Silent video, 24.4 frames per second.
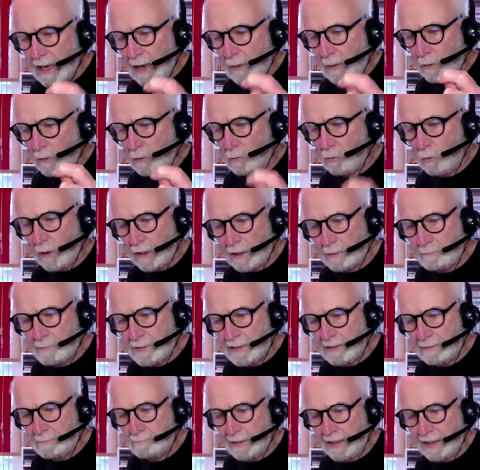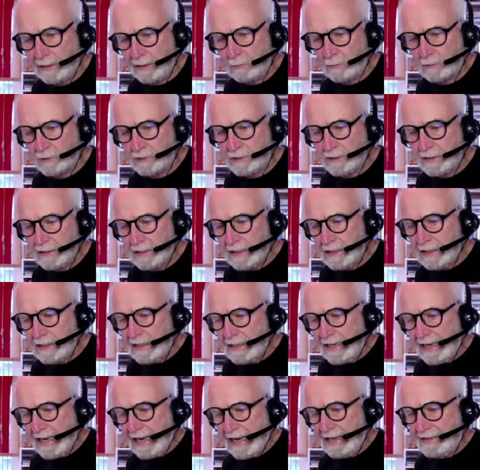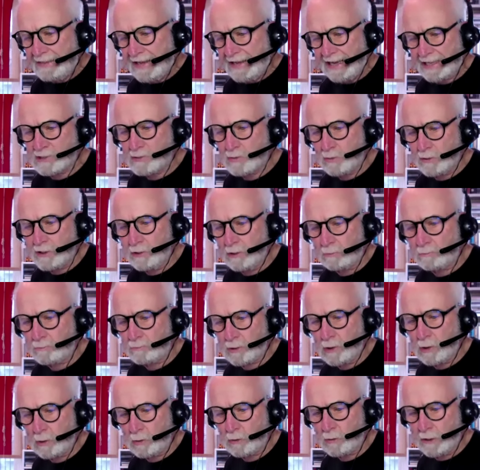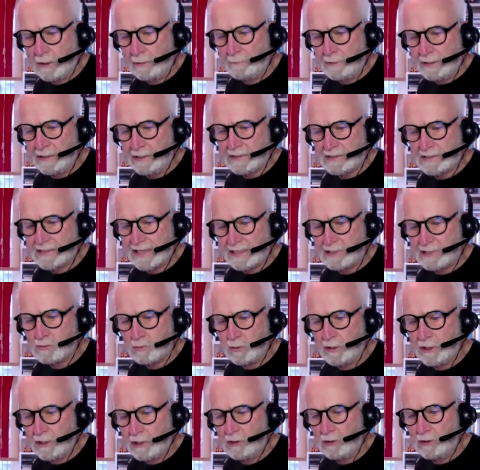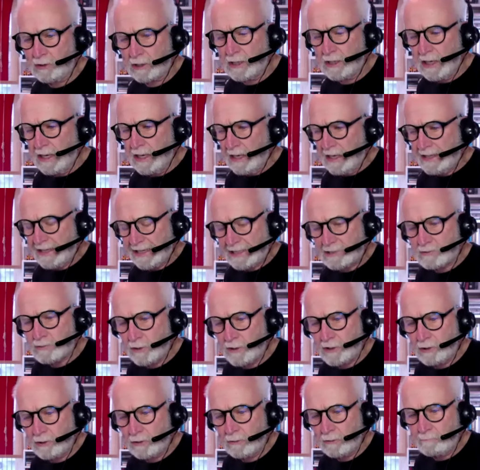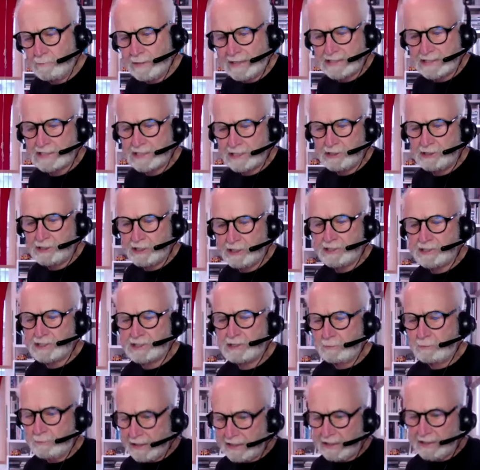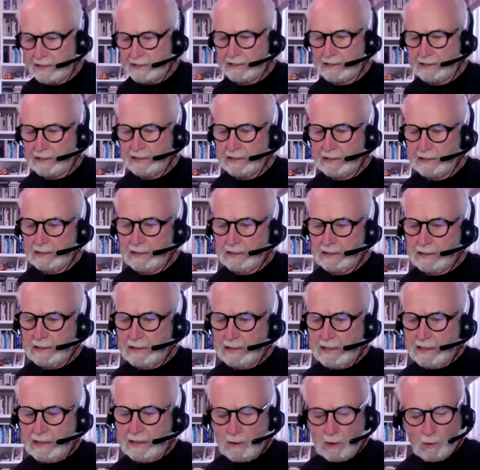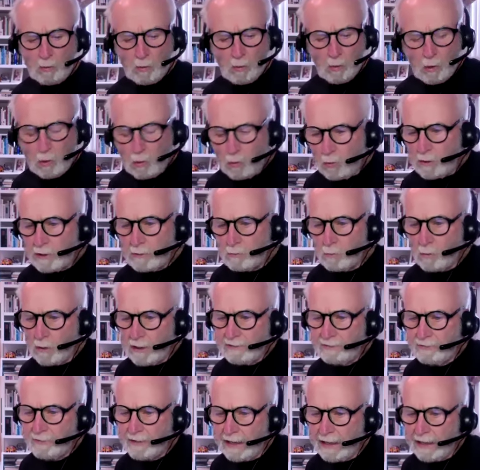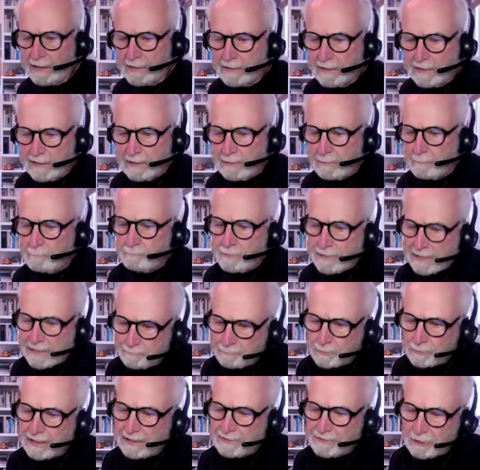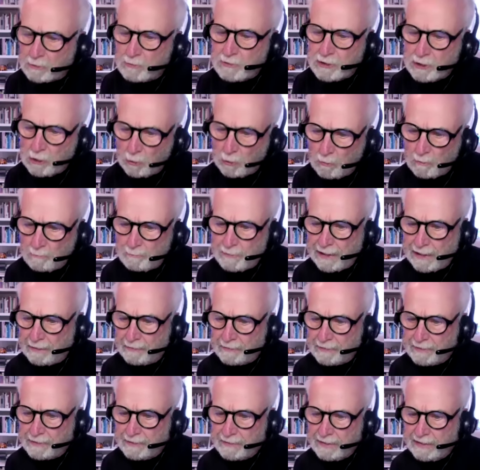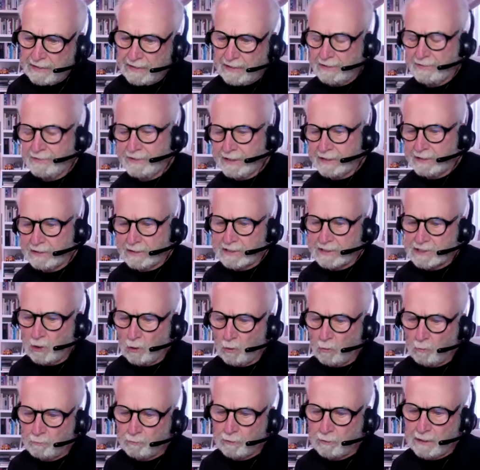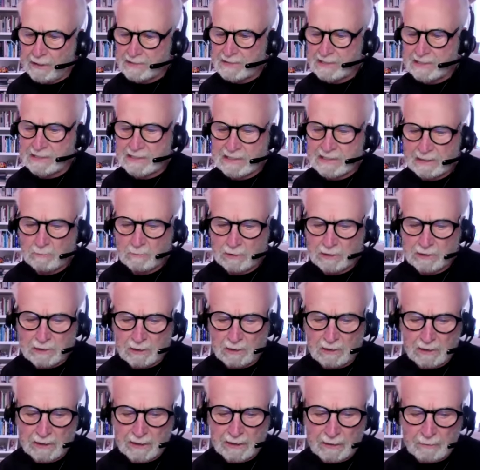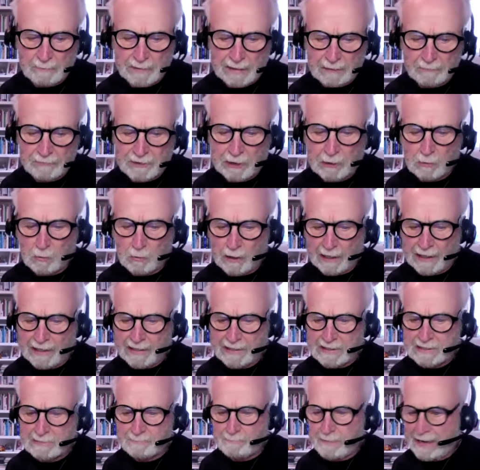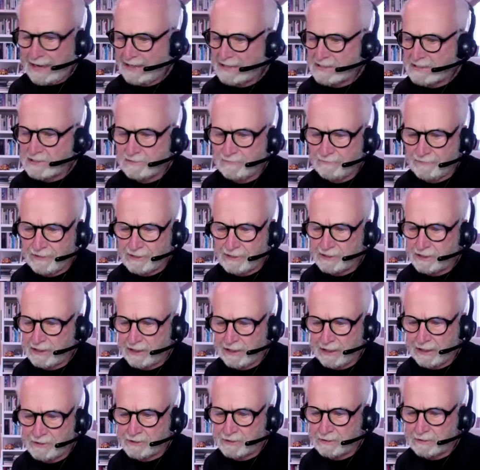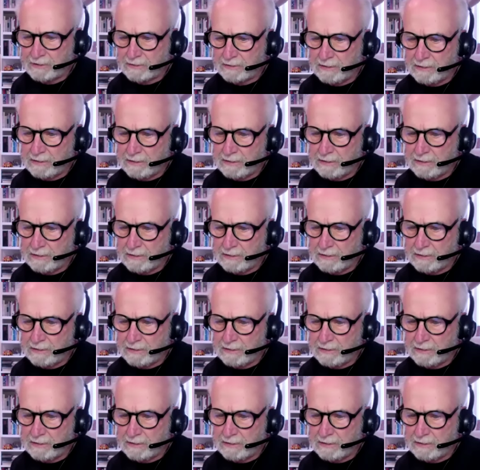We want to be empowered. And that's what your program is. That's what your message is to me. Who wouldn't want that? People that don't know about it. And I think this whole process that we're talking about requires massive education.